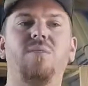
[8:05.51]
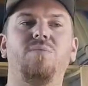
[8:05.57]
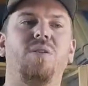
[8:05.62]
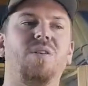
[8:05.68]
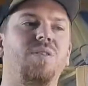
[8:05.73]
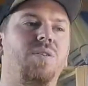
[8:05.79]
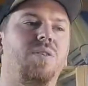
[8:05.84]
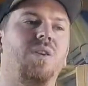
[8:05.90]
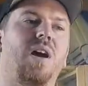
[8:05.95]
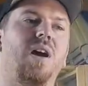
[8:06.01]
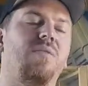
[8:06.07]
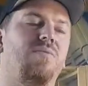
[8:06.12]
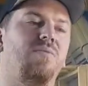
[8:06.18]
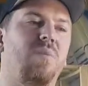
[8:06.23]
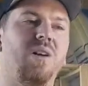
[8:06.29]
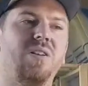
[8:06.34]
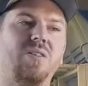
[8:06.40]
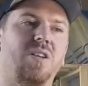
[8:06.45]
probably won't have
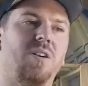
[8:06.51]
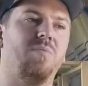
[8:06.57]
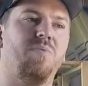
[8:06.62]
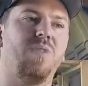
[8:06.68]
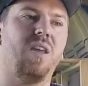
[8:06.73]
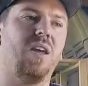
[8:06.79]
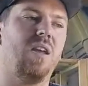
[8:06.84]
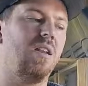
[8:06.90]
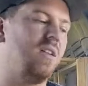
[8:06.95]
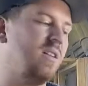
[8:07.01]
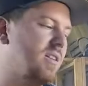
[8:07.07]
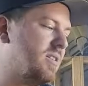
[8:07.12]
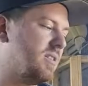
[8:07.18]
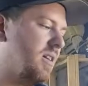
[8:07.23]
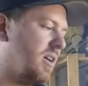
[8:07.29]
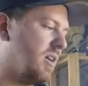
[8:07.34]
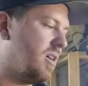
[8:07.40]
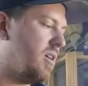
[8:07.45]
much up then, at
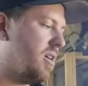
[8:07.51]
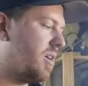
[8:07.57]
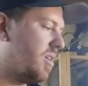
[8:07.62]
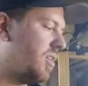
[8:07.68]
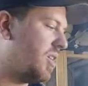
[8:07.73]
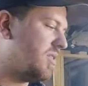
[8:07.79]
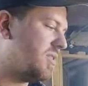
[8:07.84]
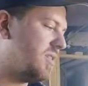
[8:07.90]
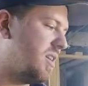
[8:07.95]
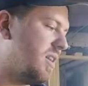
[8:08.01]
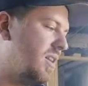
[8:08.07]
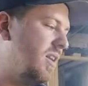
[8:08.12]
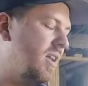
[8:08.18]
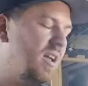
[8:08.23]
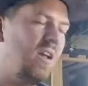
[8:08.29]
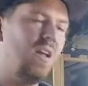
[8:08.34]
least not car content.